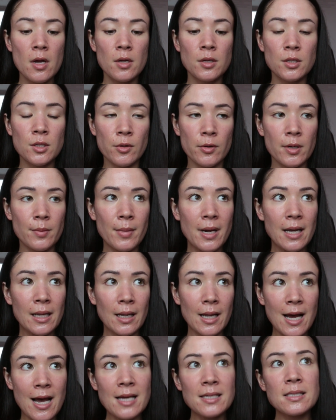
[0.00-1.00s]
So in my
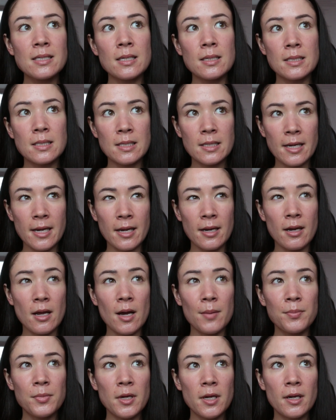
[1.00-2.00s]
last skin
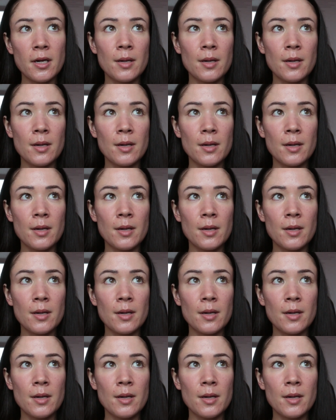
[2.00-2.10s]
update,